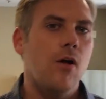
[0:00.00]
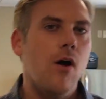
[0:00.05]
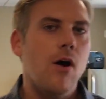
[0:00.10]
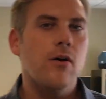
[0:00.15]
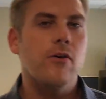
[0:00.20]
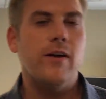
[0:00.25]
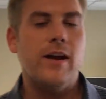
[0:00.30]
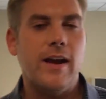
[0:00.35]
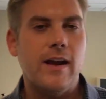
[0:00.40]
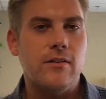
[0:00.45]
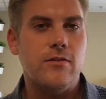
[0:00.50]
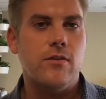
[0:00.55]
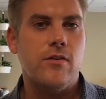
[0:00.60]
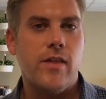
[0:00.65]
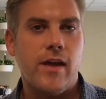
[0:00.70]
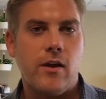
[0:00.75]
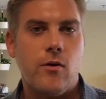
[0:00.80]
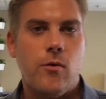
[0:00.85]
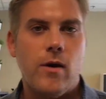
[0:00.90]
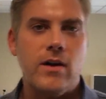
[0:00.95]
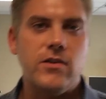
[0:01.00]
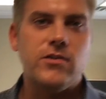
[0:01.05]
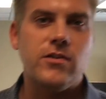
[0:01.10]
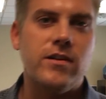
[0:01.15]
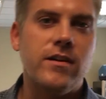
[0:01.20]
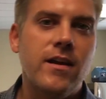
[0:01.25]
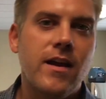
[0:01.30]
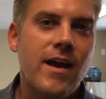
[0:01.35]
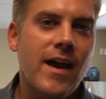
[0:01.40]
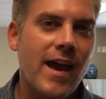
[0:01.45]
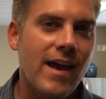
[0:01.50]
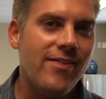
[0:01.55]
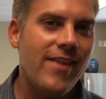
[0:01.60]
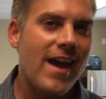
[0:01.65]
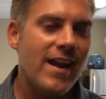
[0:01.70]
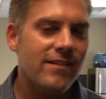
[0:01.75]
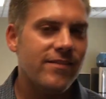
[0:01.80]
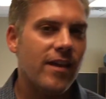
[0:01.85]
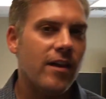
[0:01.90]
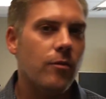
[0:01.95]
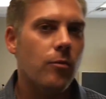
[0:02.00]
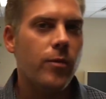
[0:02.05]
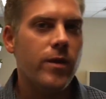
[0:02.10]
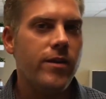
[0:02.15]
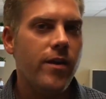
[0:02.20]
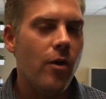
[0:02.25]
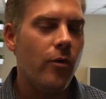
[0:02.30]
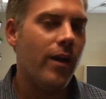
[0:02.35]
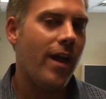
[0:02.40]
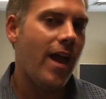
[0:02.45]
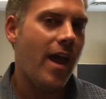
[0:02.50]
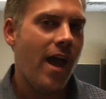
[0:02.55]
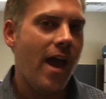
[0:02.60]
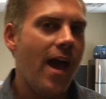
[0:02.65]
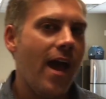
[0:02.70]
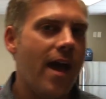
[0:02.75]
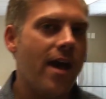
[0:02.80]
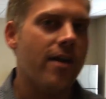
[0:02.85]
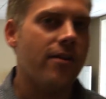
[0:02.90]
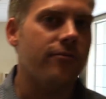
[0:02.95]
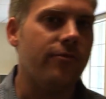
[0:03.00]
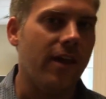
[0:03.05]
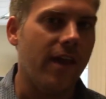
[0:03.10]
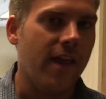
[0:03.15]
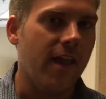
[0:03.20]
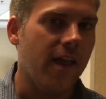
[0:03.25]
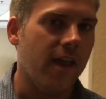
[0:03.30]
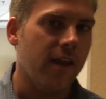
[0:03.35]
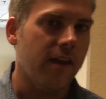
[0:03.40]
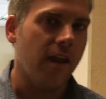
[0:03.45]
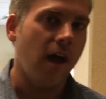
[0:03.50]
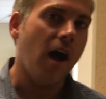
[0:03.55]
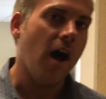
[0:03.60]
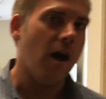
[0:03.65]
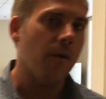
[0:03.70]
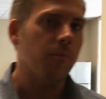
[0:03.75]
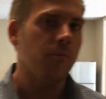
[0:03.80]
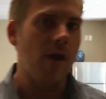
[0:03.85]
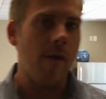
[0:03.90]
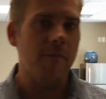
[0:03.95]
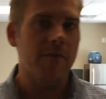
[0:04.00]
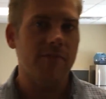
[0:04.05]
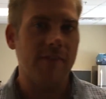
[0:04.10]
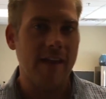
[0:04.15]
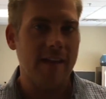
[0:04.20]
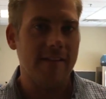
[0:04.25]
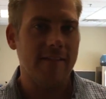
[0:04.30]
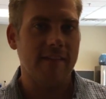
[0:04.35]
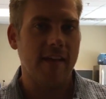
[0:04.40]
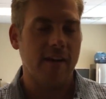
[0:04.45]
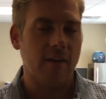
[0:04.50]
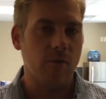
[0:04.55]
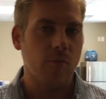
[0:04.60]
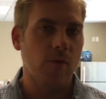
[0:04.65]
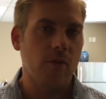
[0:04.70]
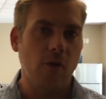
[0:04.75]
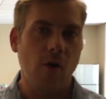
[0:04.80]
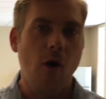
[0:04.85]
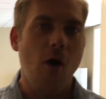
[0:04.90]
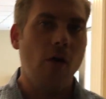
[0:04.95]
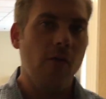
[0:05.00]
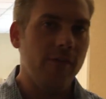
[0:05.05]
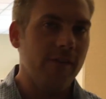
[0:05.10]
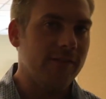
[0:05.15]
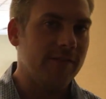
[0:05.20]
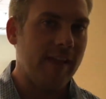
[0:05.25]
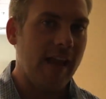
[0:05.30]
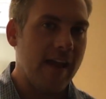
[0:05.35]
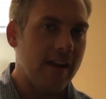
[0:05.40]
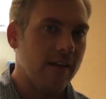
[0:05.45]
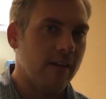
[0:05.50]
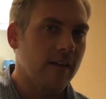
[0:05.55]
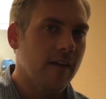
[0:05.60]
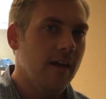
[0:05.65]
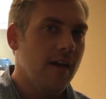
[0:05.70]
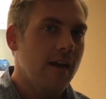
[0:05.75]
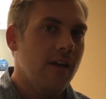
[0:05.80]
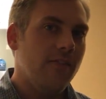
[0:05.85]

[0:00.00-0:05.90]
longer answer to that question, and that is that we don't have an on-premise data center with all this data